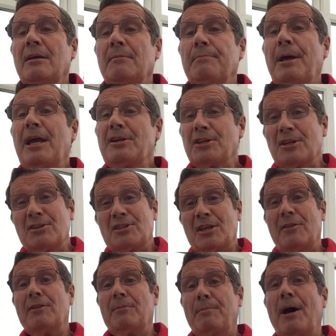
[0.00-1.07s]
Patience
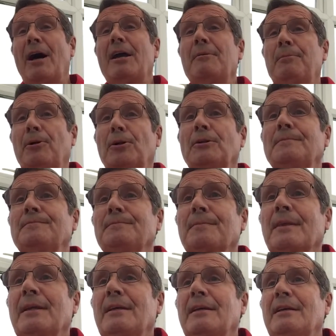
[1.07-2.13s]
in the Bible
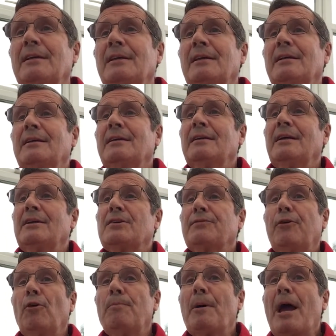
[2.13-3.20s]
is
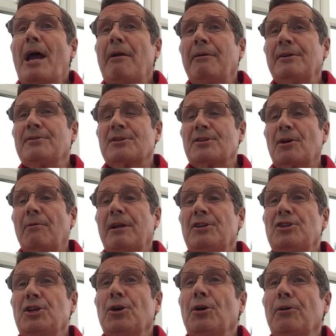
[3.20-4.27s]
forbearance or
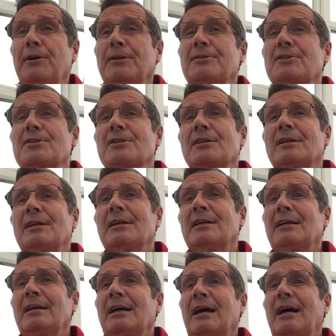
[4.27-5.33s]
endurance,
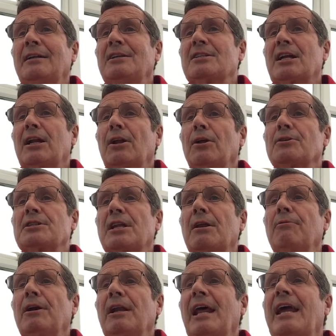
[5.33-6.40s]
and is closely
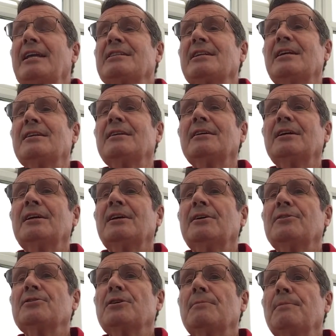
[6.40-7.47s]
related
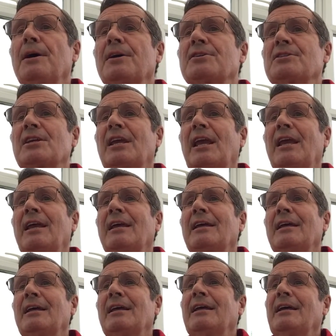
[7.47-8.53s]
to mercy
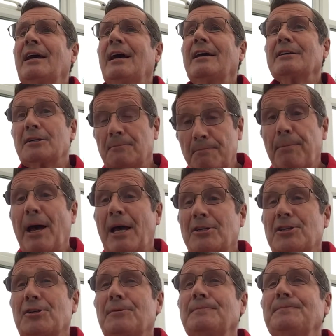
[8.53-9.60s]
and
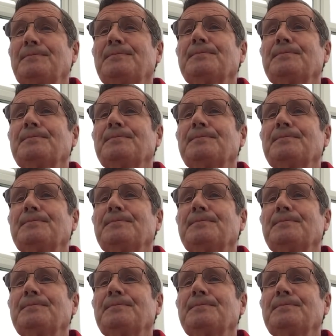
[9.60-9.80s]
compassion.